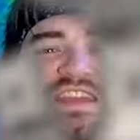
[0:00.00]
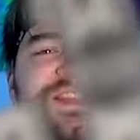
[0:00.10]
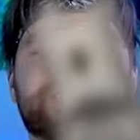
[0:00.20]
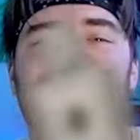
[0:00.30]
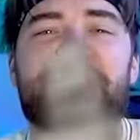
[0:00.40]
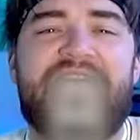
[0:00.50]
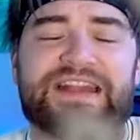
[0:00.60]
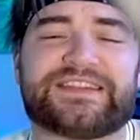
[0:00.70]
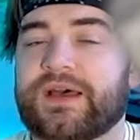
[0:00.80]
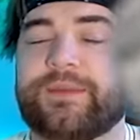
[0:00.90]
in the
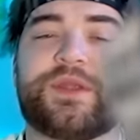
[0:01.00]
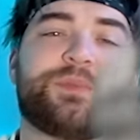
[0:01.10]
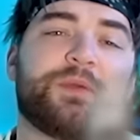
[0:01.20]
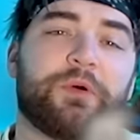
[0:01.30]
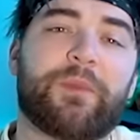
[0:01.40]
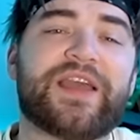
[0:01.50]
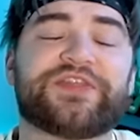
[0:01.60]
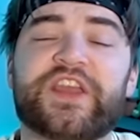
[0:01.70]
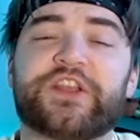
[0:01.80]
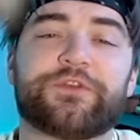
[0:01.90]
chat. I mean, people might
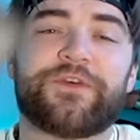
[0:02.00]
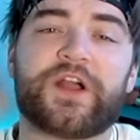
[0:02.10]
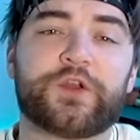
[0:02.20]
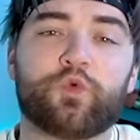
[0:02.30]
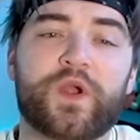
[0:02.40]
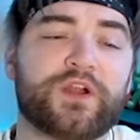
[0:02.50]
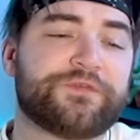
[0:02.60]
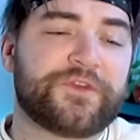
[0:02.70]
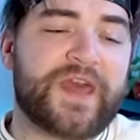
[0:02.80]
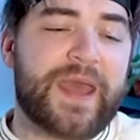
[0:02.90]
think you're fucking weird
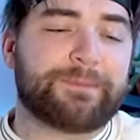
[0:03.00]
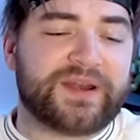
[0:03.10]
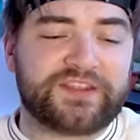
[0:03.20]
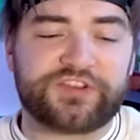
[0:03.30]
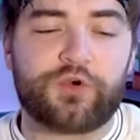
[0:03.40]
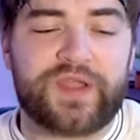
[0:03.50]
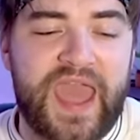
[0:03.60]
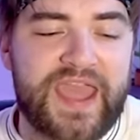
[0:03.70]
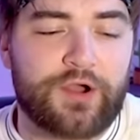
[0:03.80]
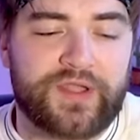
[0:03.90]
for that, but it's
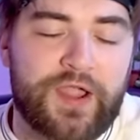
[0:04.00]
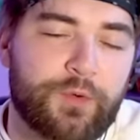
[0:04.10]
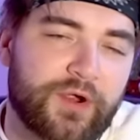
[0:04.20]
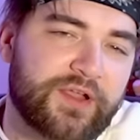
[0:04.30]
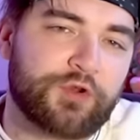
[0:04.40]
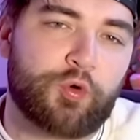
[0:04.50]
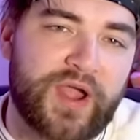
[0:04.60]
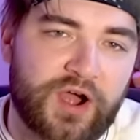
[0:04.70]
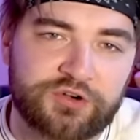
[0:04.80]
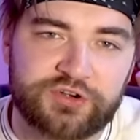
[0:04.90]
okay. Okay, we are giving away
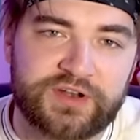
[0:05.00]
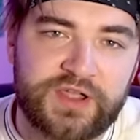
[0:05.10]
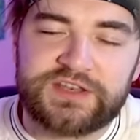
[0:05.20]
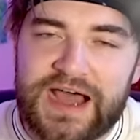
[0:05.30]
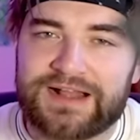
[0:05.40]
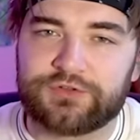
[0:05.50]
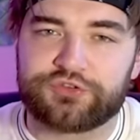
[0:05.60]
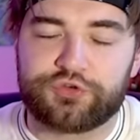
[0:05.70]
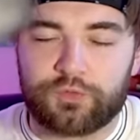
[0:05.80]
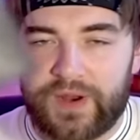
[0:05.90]
$100
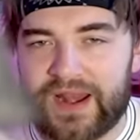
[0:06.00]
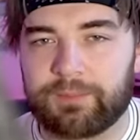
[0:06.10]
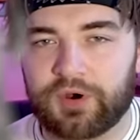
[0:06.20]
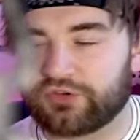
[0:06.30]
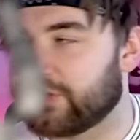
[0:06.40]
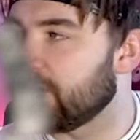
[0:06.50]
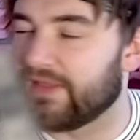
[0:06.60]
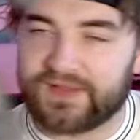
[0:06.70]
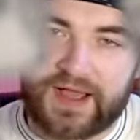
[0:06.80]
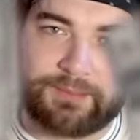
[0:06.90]
to a random person in
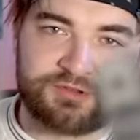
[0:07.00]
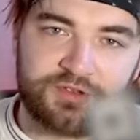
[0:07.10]
the comments.